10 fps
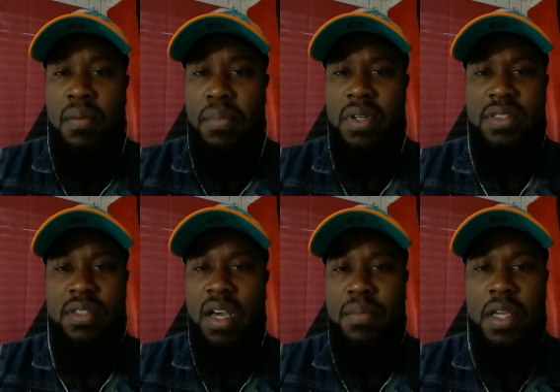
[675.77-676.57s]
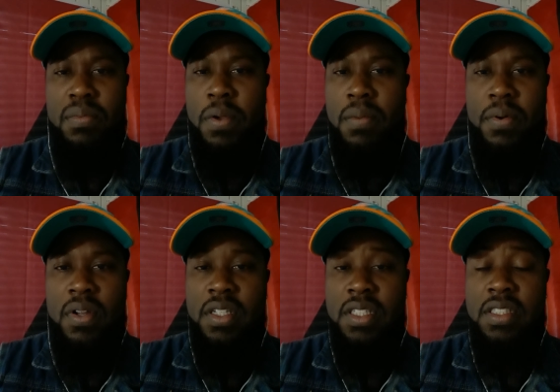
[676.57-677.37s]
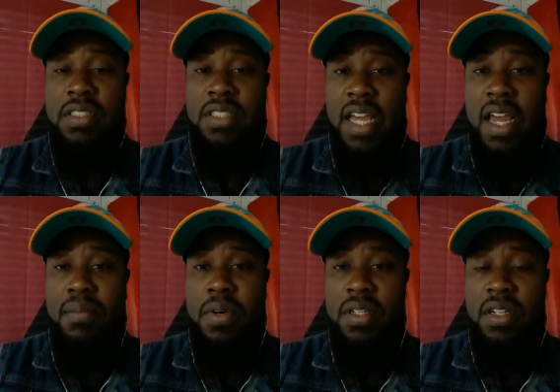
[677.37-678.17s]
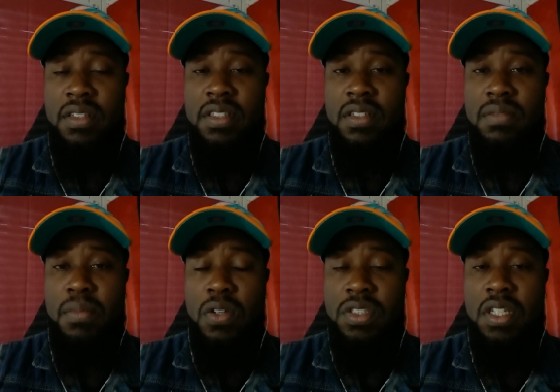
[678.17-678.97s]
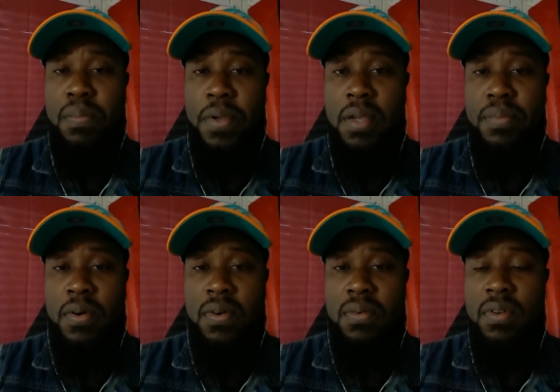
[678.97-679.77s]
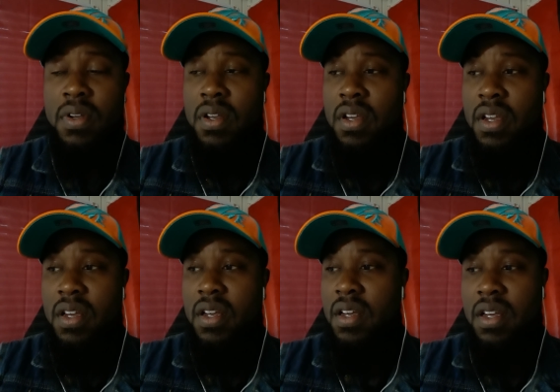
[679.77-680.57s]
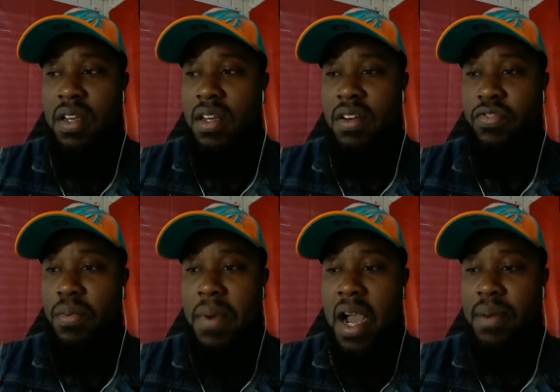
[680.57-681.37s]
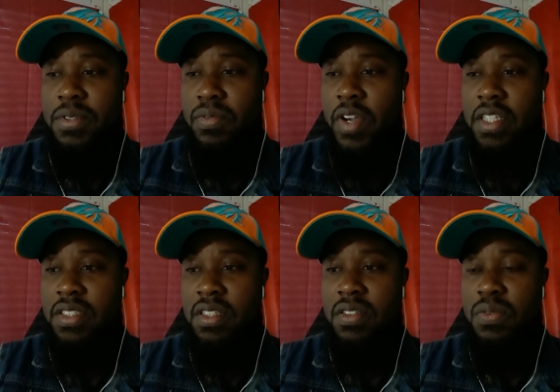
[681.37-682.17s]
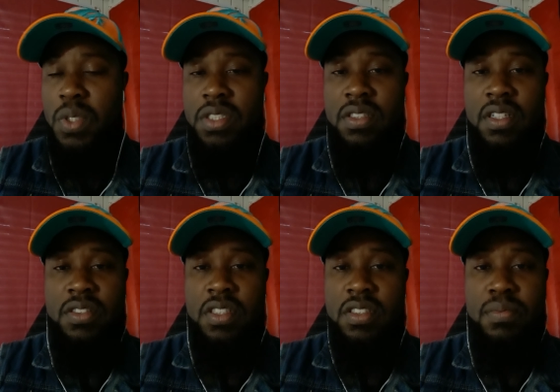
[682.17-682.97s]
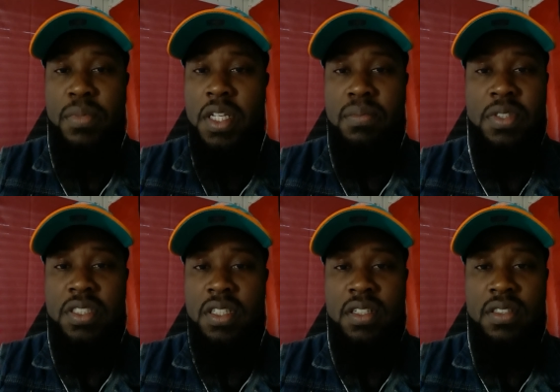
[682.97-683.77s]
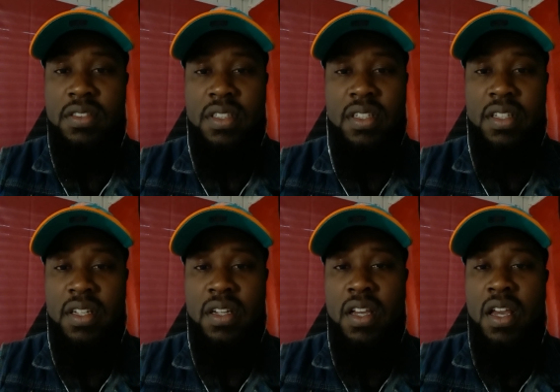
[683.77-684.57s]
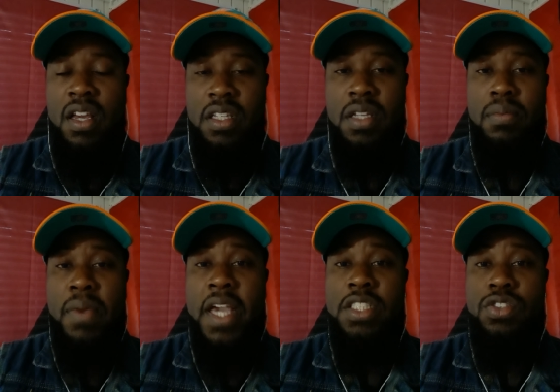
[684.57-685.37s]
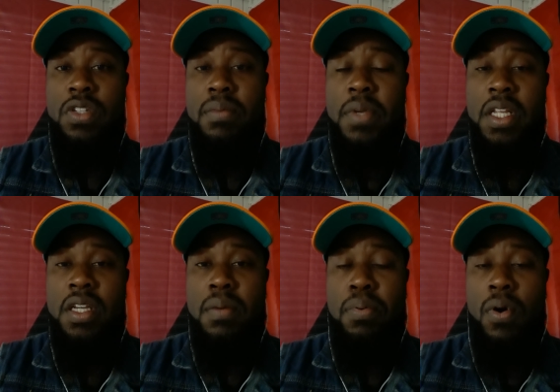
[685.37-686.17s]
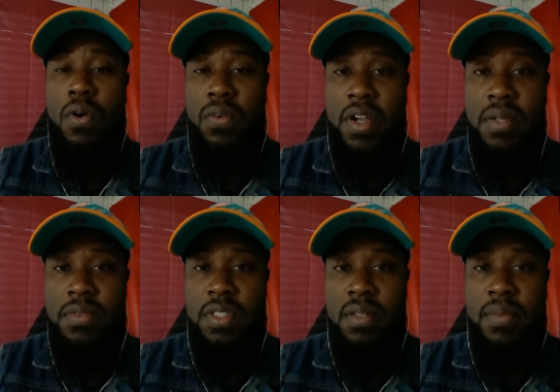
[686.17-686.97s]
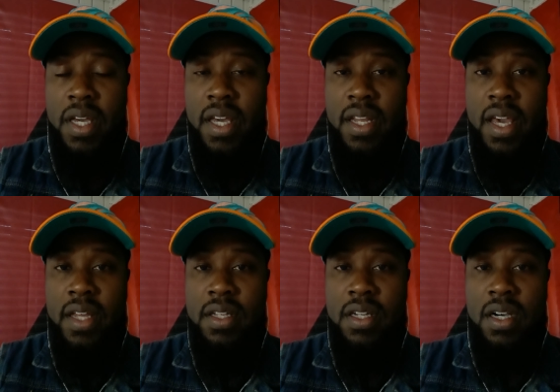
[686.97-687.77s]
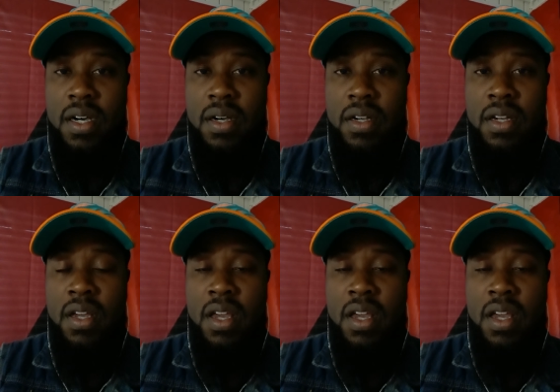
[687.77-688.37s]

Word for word: but I mean, people, it, it's sad, but they're, they're, most of the people from my observation, they're just meat machines. Uh, the the mainstream media programs them and and the uh,